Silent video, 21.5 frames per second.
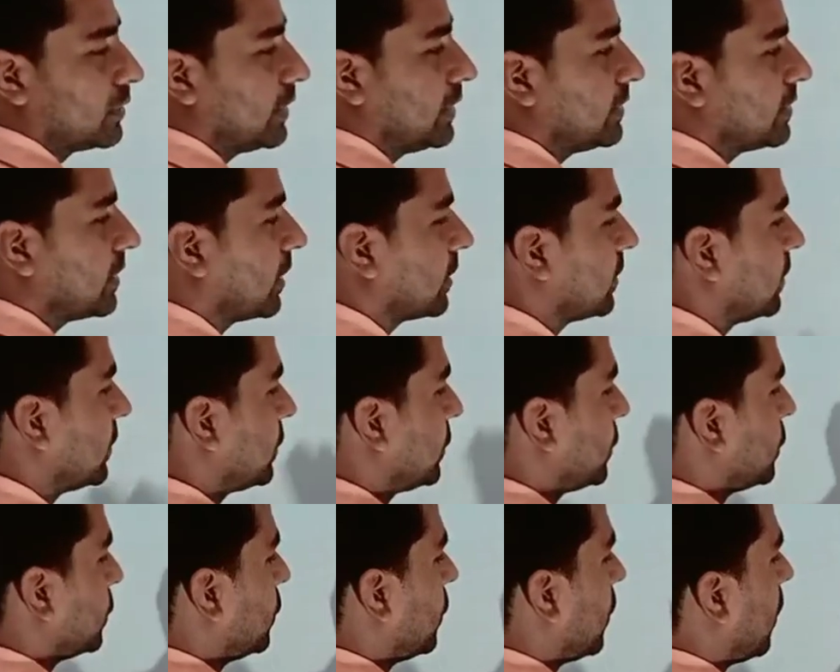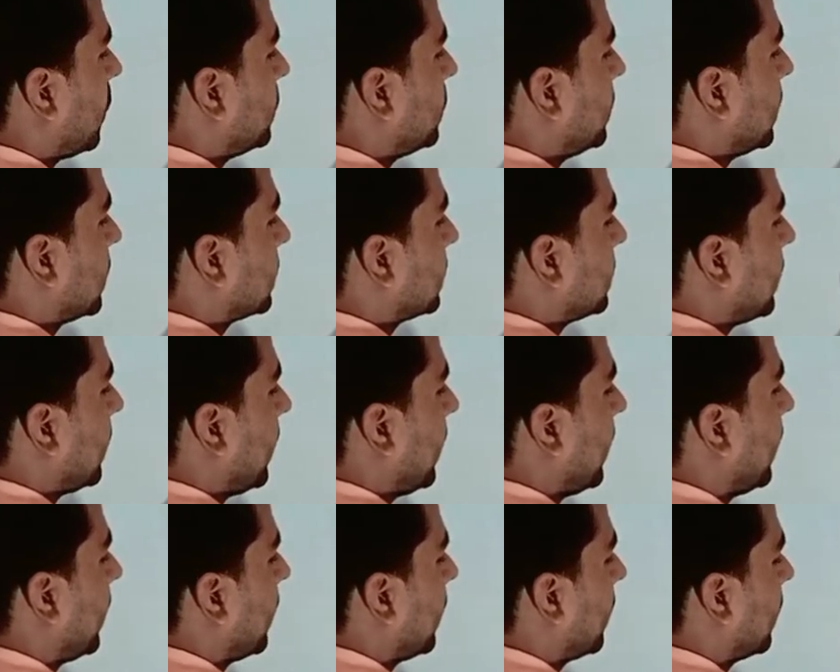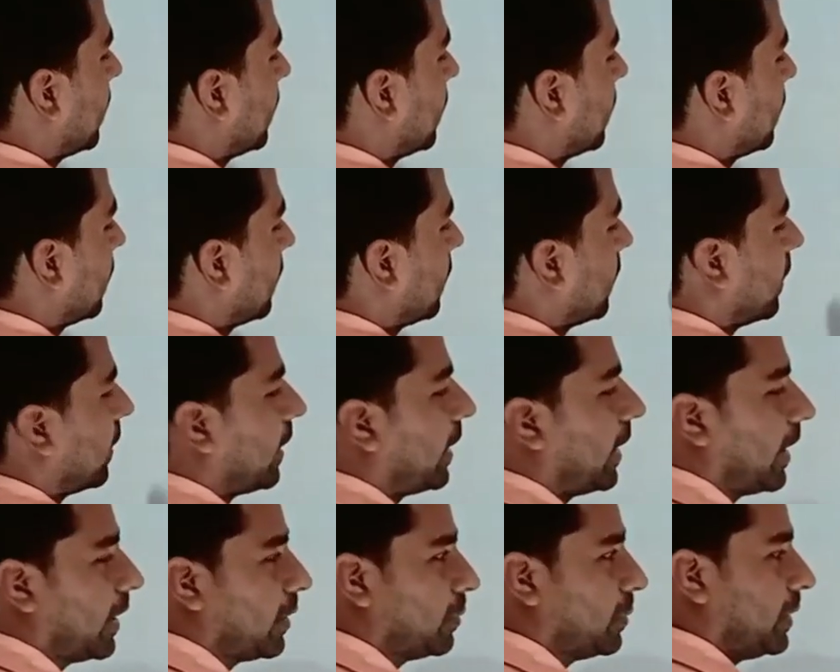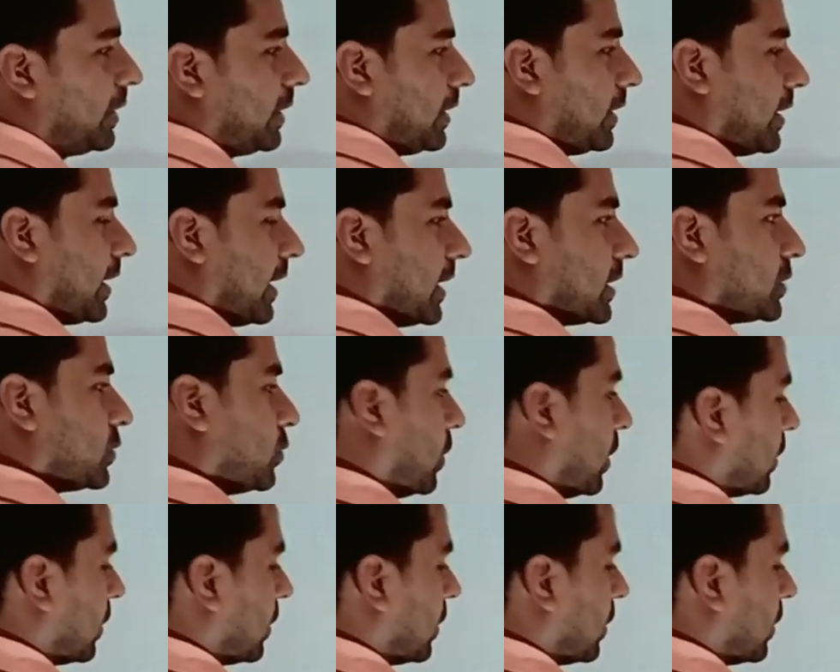these are the two objects A and B. Case